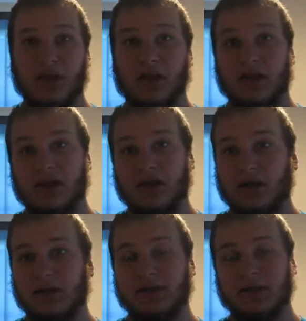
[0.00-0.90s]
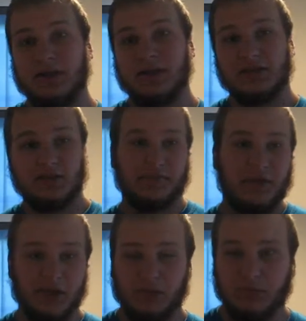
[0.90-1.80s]
and it's
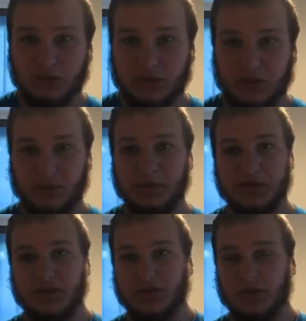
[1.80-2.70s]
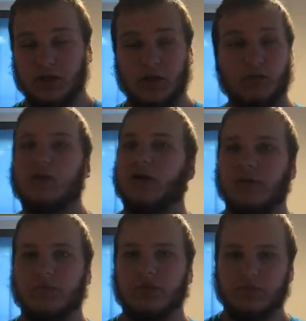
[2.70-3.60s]
available on PlayStation Network,
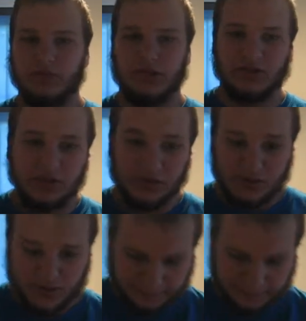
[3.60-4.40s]
I'm assuming. So,